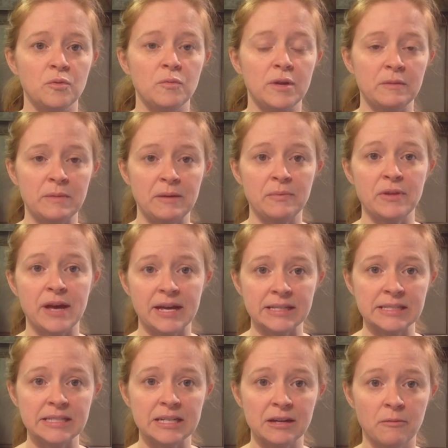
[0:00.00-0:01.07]
one of my
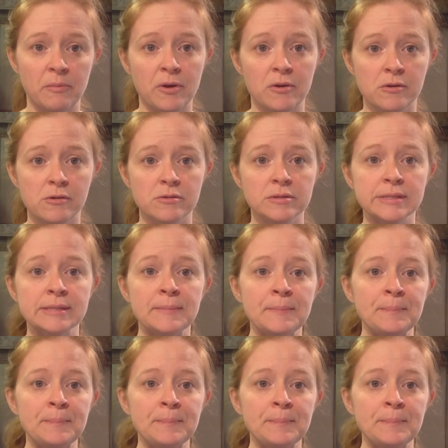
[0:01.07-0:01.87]
plastic bowls